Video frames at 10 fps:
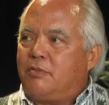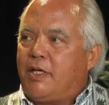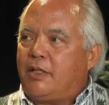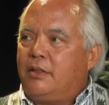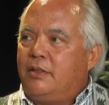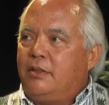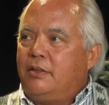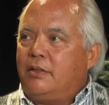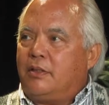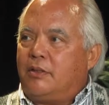back,
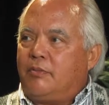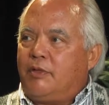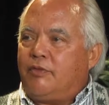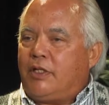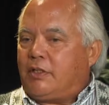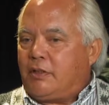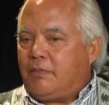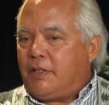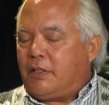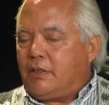if not to
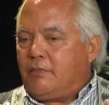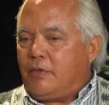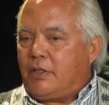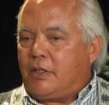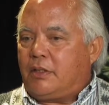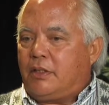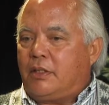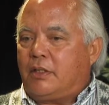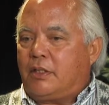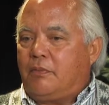complete
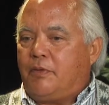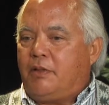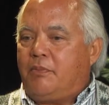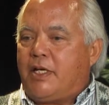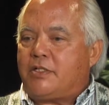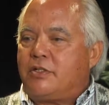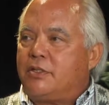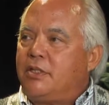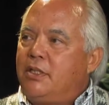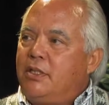a complete master's,